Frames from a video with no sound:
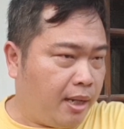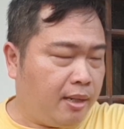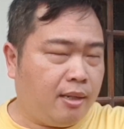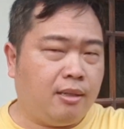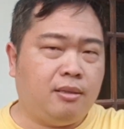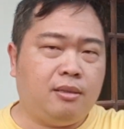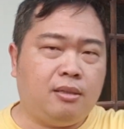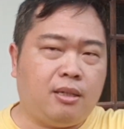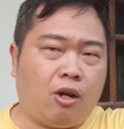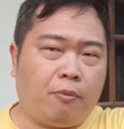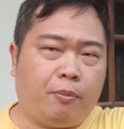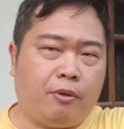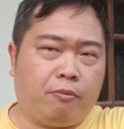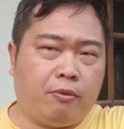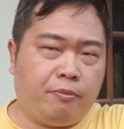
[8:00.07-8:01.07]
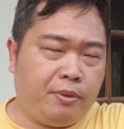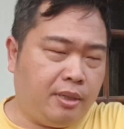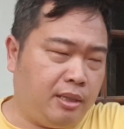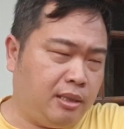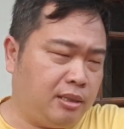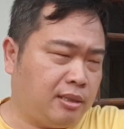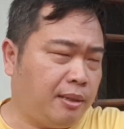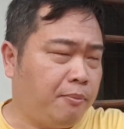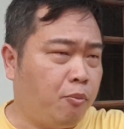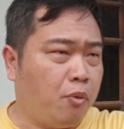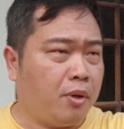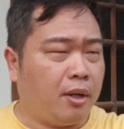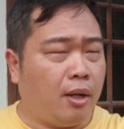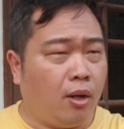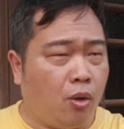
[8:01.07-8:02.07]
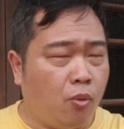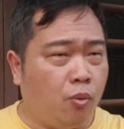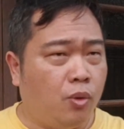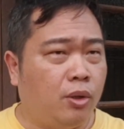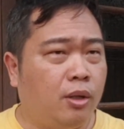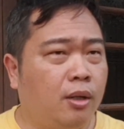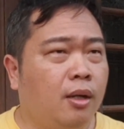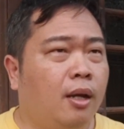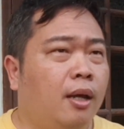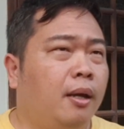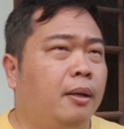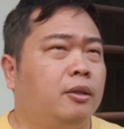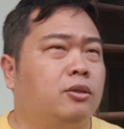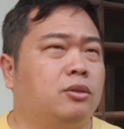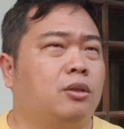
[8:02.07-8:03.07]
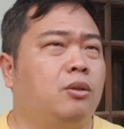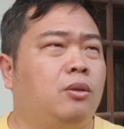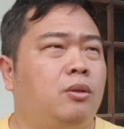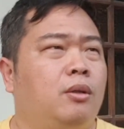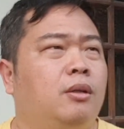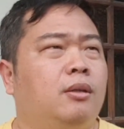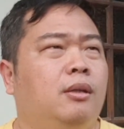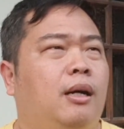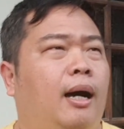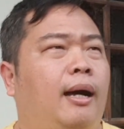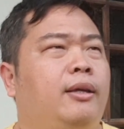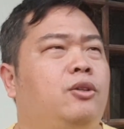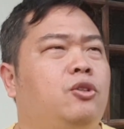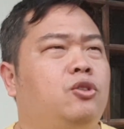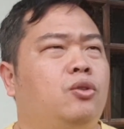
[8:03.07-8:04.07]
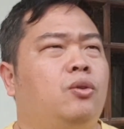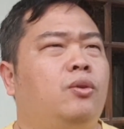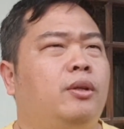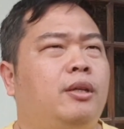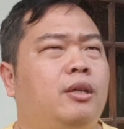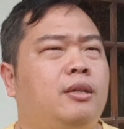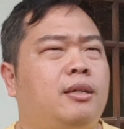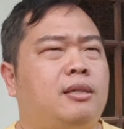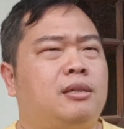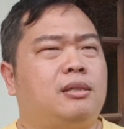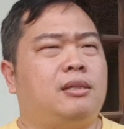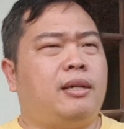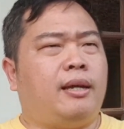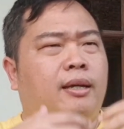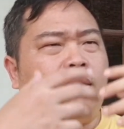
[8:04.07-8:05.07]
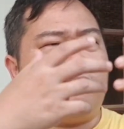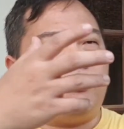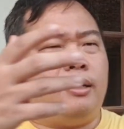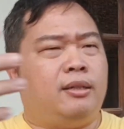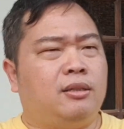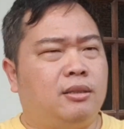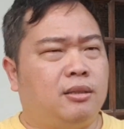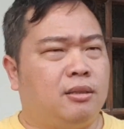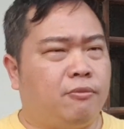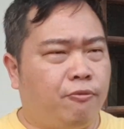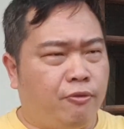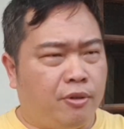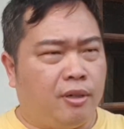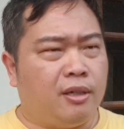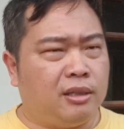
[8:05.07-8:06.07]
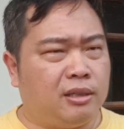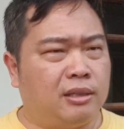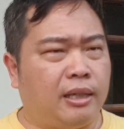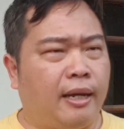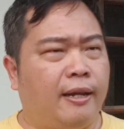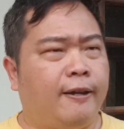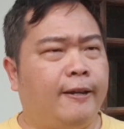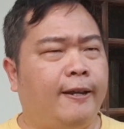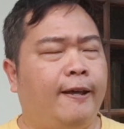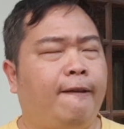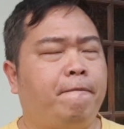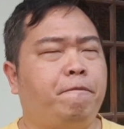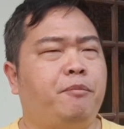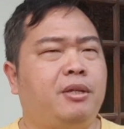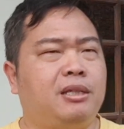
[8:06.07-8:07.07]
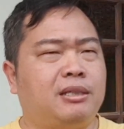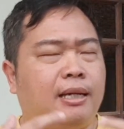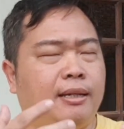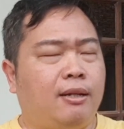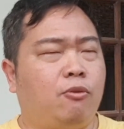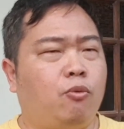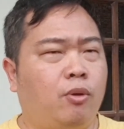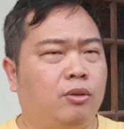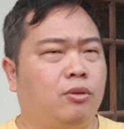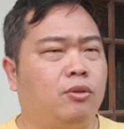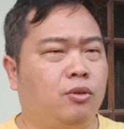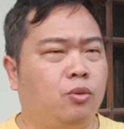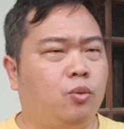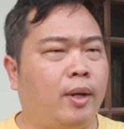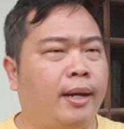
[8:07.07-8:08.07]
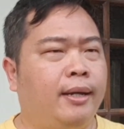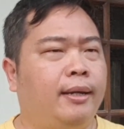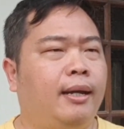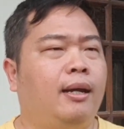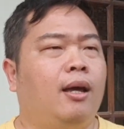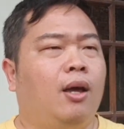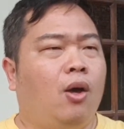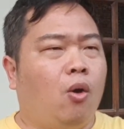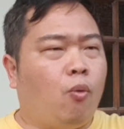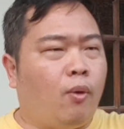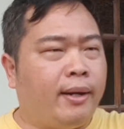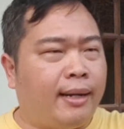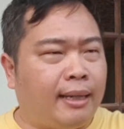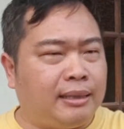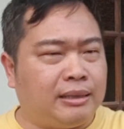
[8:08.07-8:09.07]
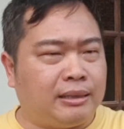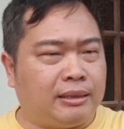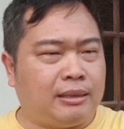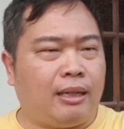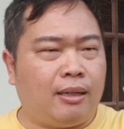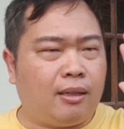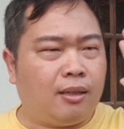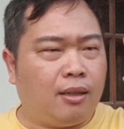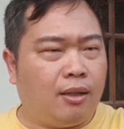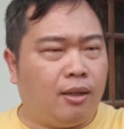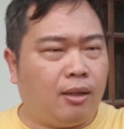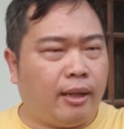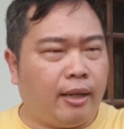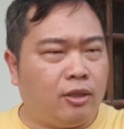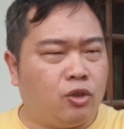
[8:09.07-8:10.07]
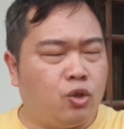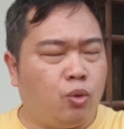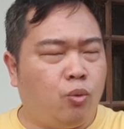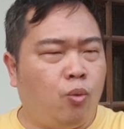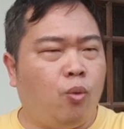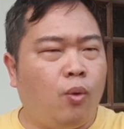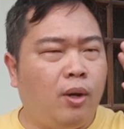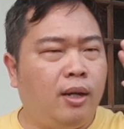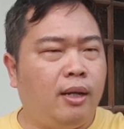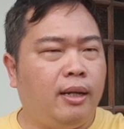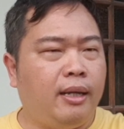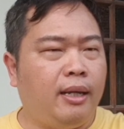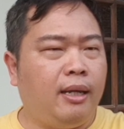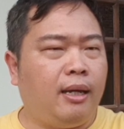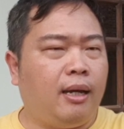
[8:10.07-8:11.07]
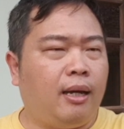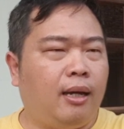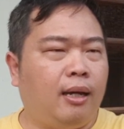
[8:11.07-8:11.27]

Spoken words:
energy output will be somewhat lower. So I usually just diagnose first and then decided what to do, and then when I start actually